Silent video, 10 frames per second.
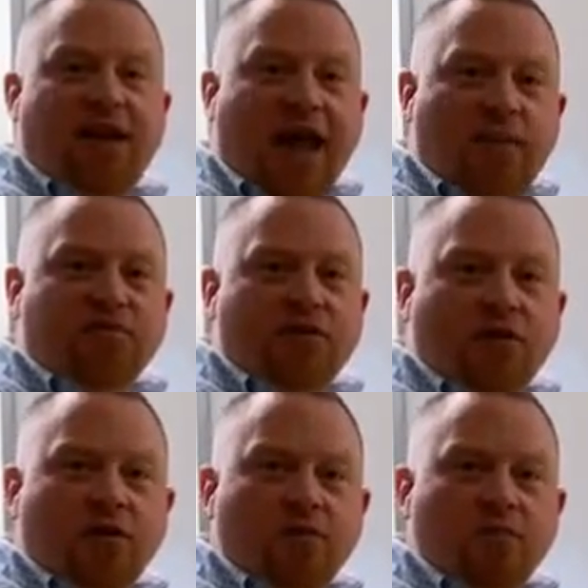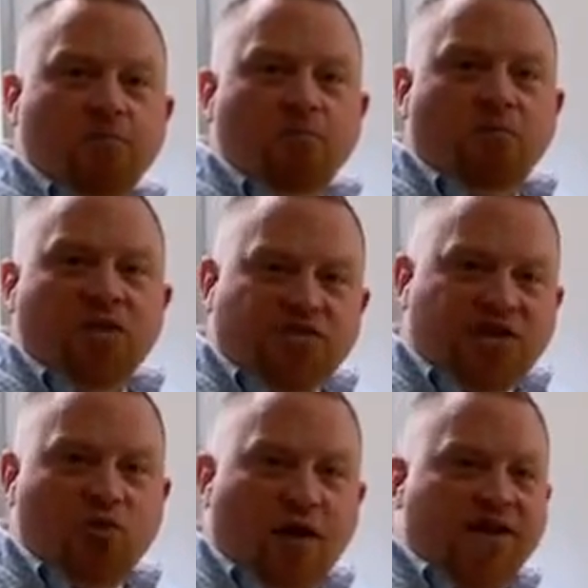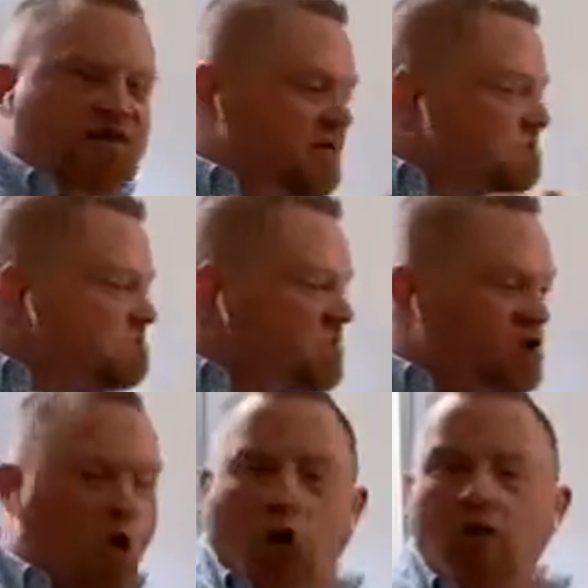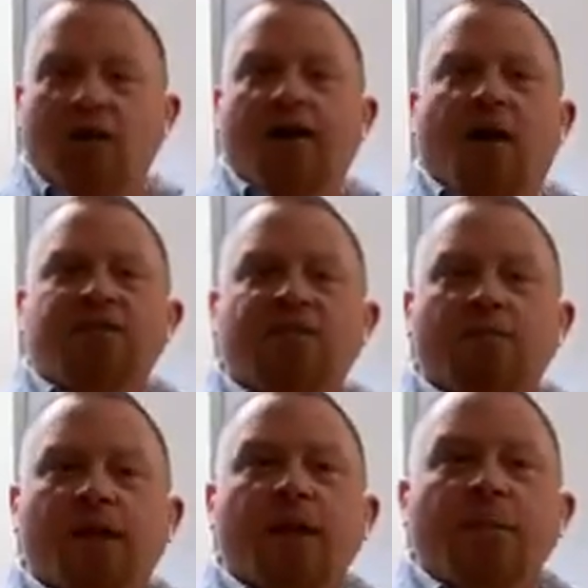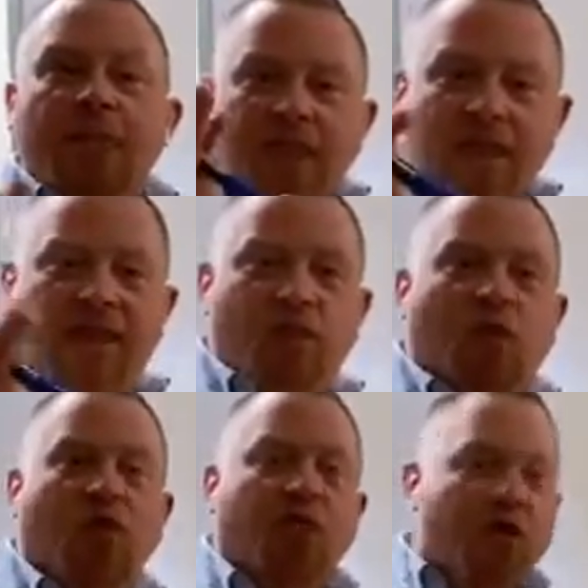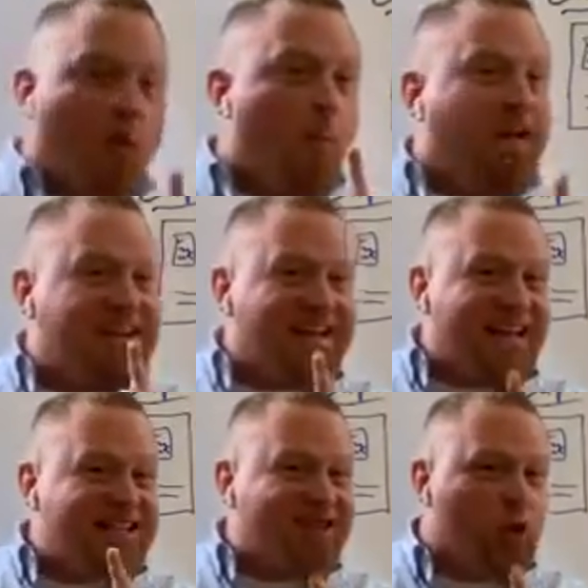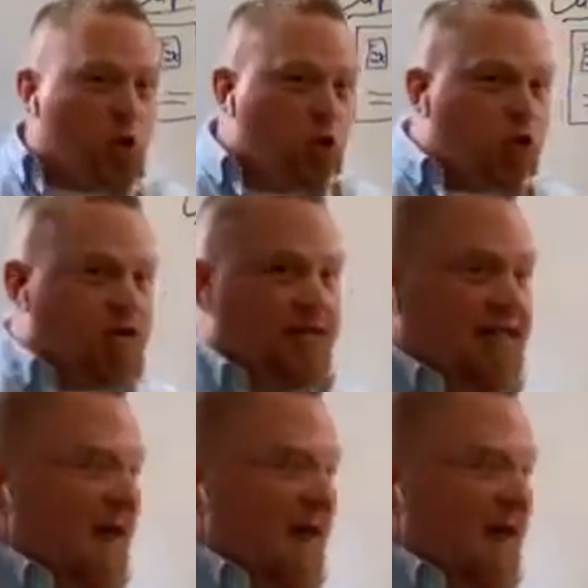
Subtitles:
capture situation, totally awesome. It can work for you, but it gets cooler than